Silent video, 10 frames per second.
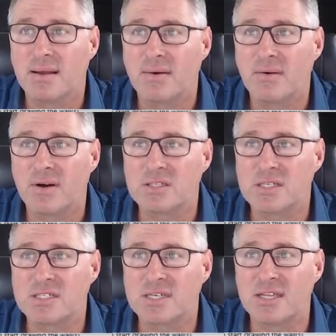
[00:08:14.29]
Right, so
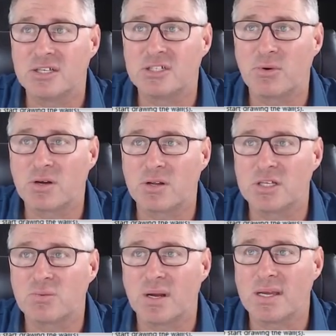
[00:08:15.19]
just say the gyprock on
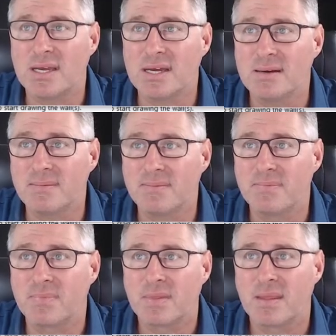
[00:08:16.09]
this one here,
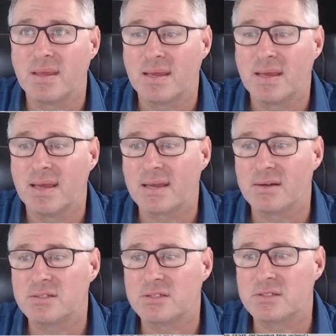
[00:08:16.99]
and
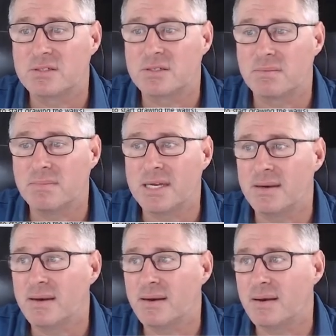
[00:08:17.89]
go submit.